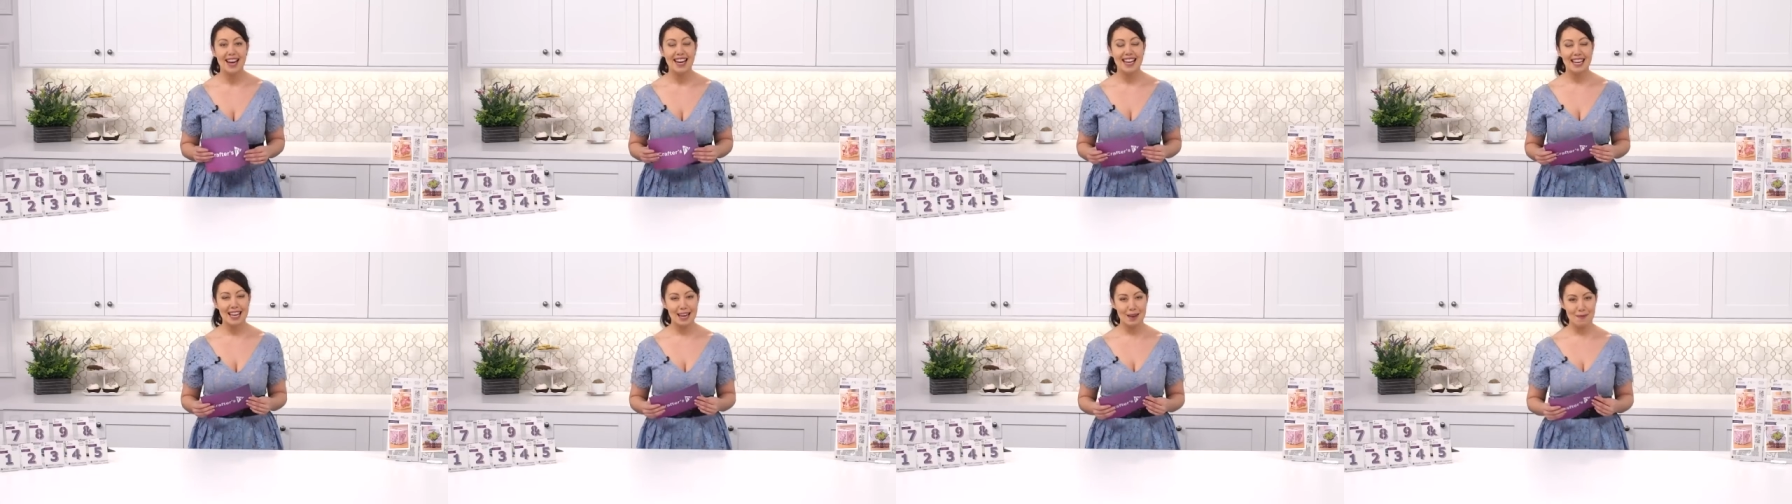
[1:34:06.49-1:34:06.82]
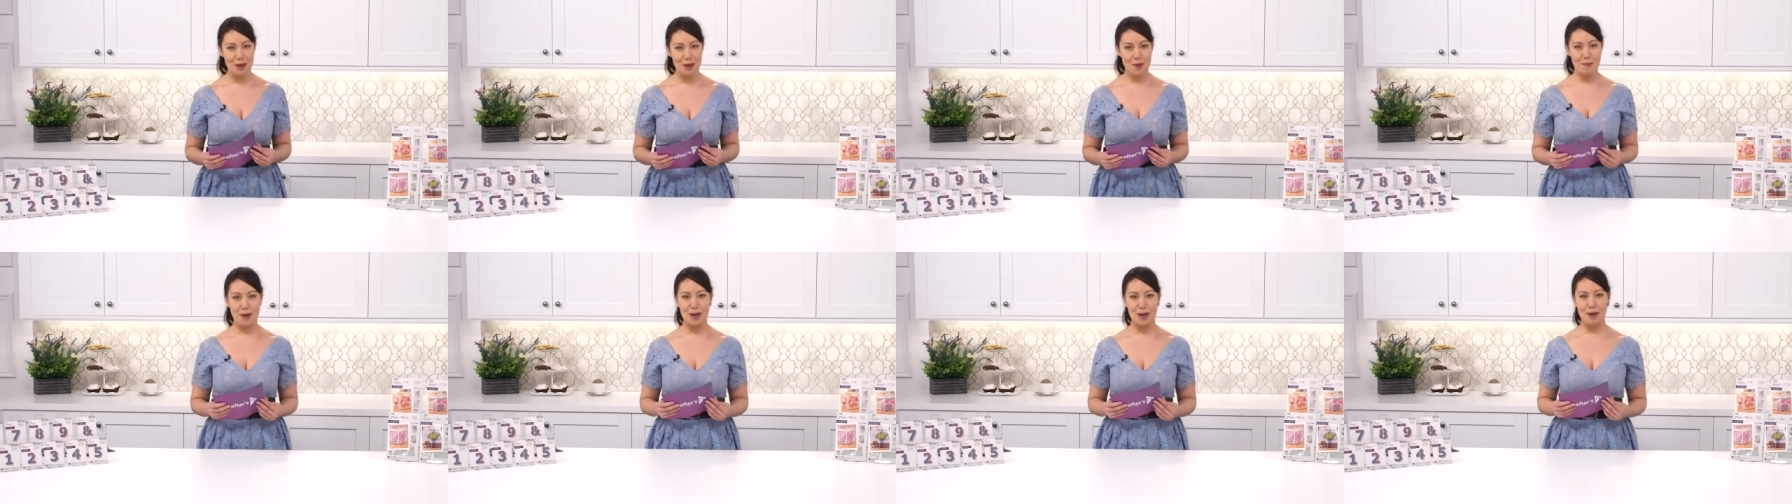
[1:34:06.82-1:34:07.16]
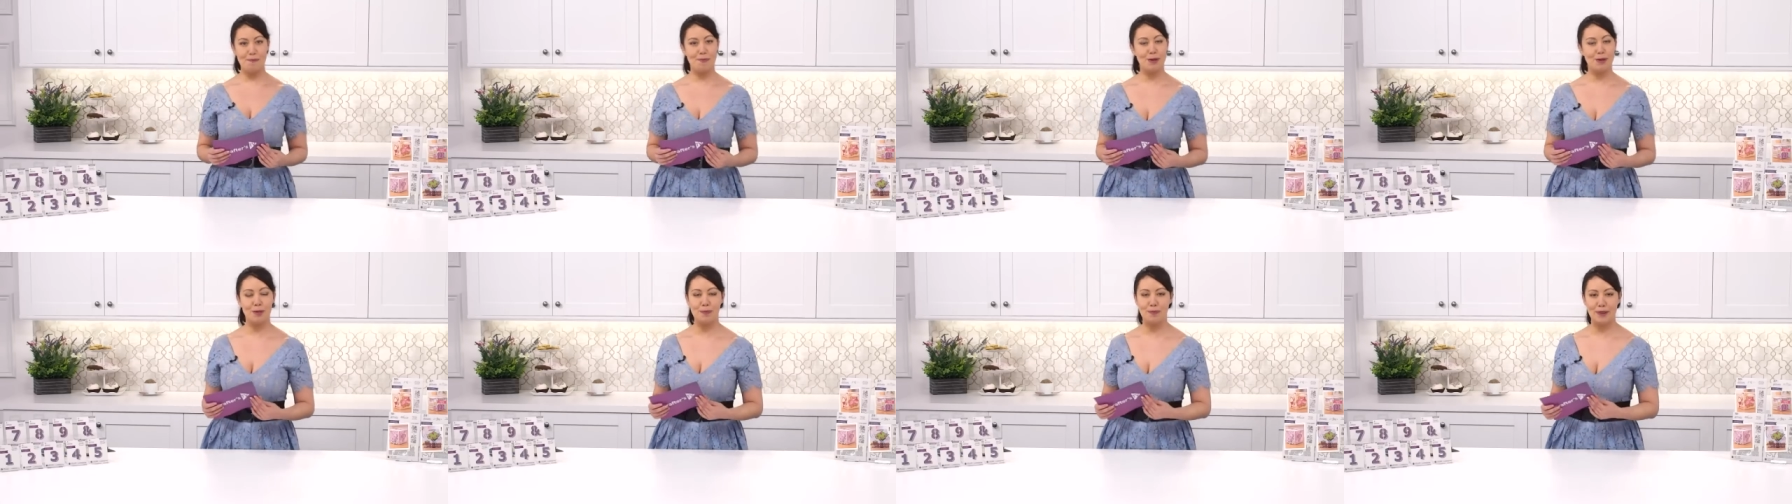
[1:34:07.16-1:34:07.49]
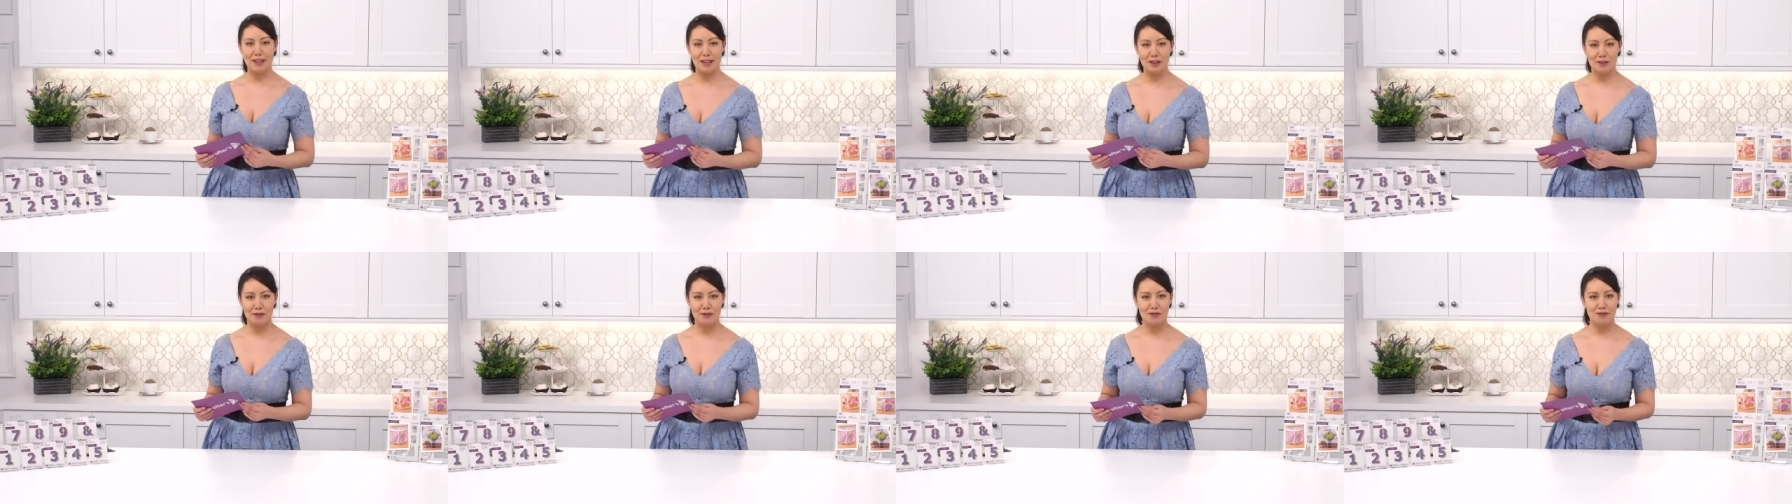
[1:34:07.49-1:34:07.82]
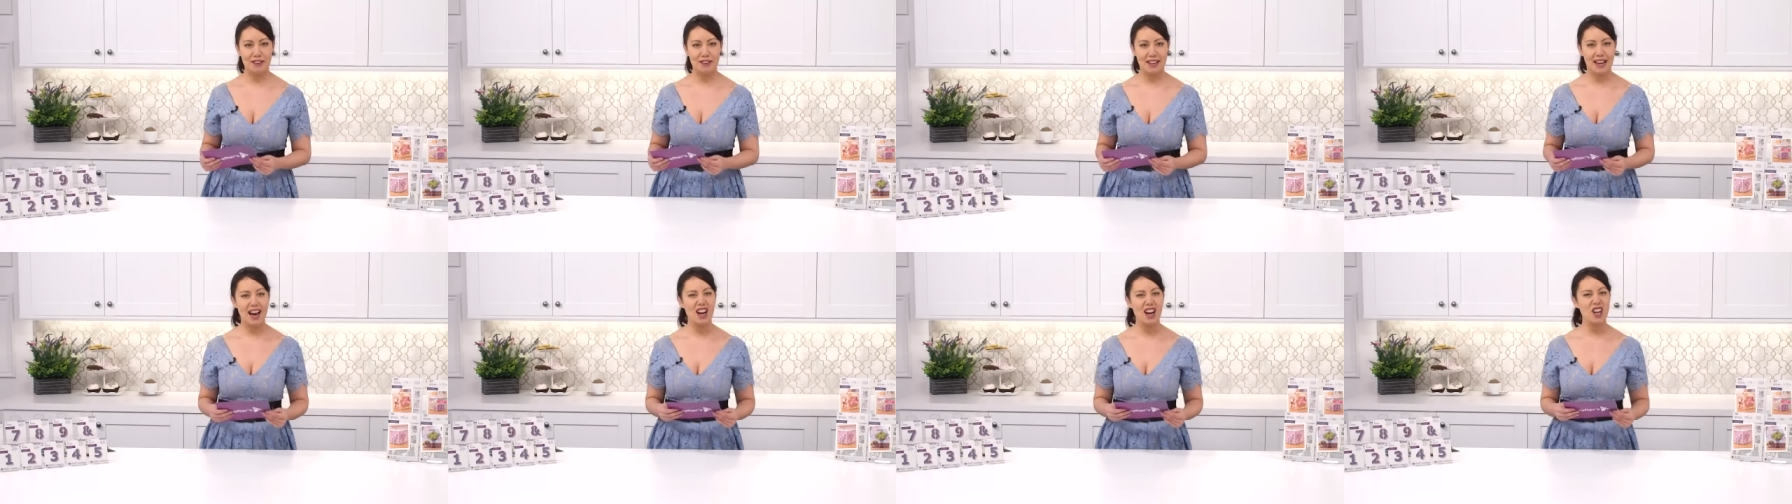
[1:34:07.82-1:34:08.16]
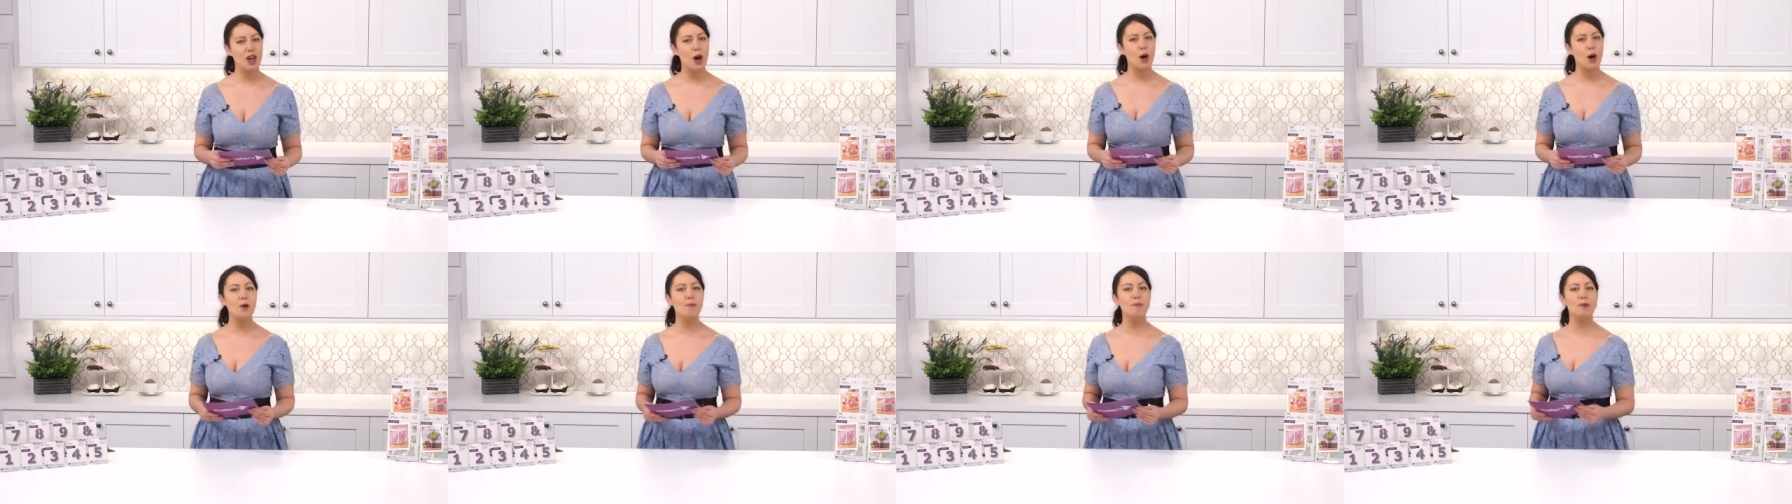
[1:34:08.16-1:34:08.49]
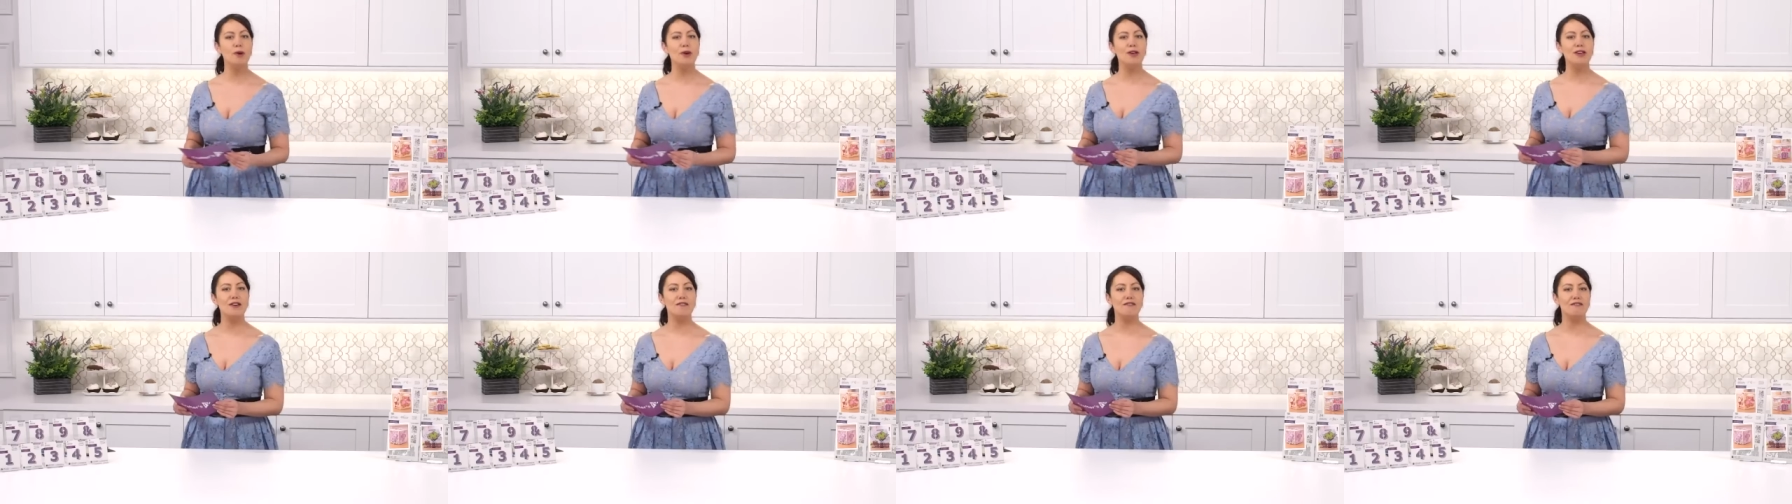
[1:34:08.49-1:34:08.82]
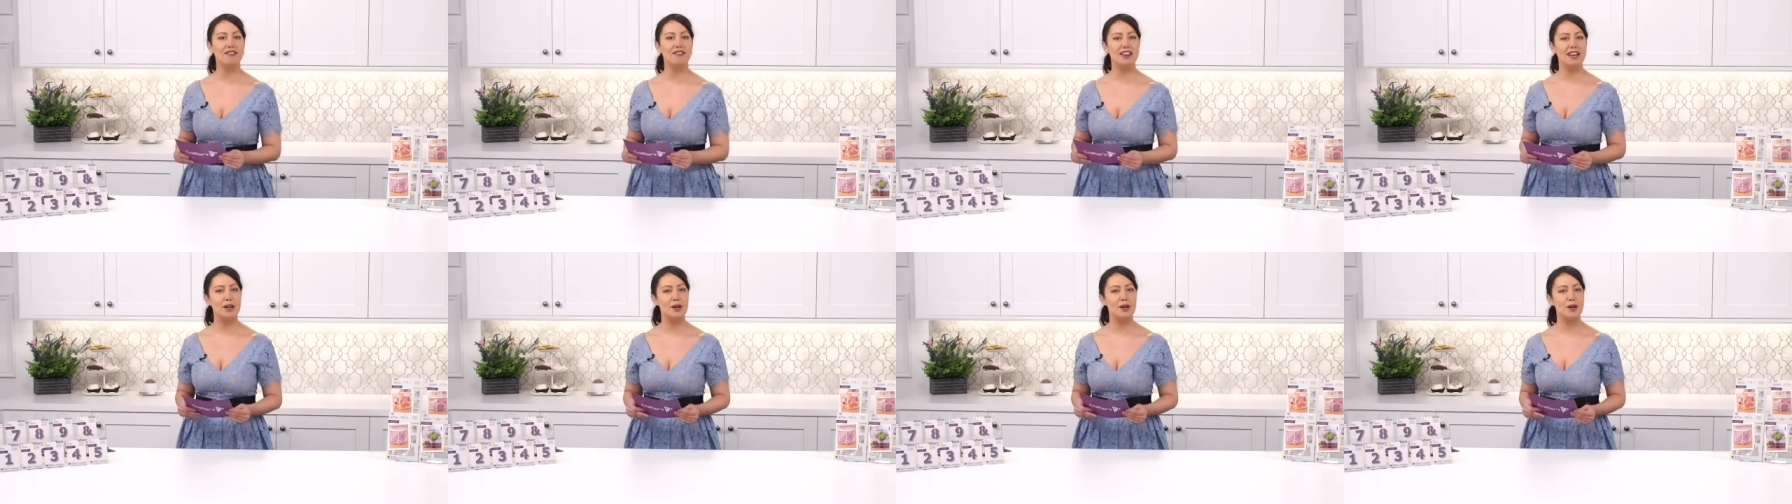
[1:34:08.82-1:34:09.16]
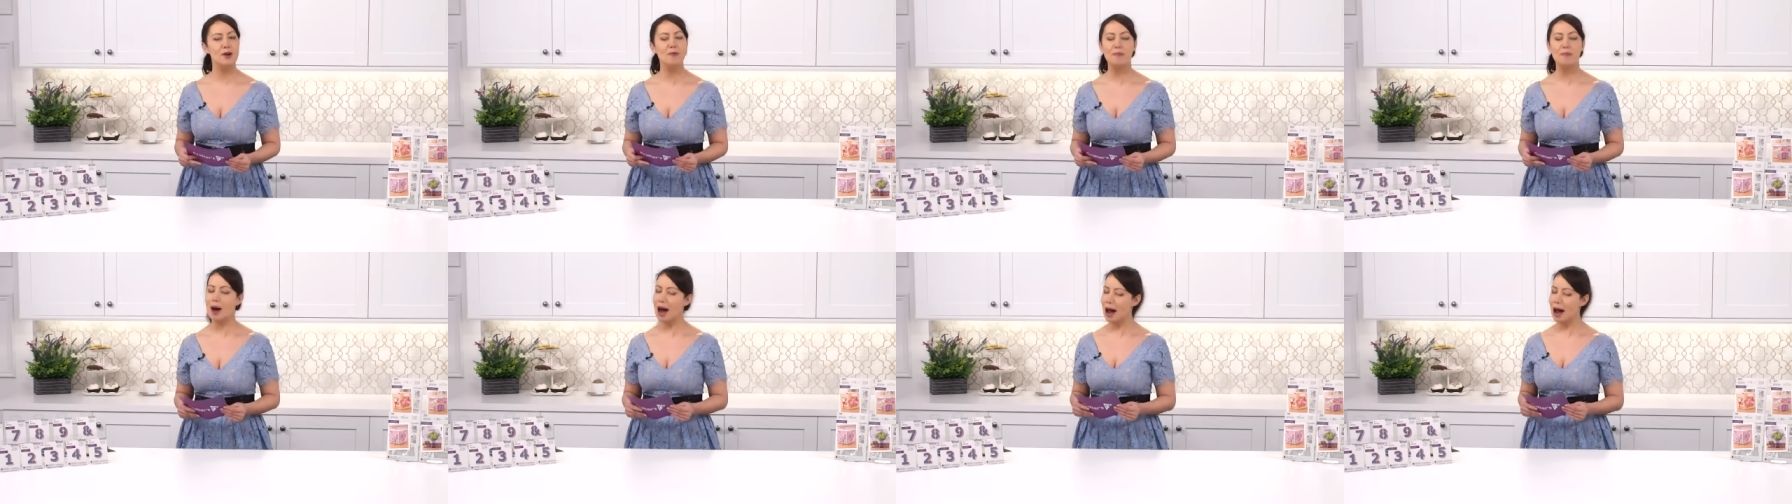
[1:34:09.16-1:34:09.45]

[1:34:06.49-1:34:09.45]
keep your peepers peeled for that. Go put your feet up.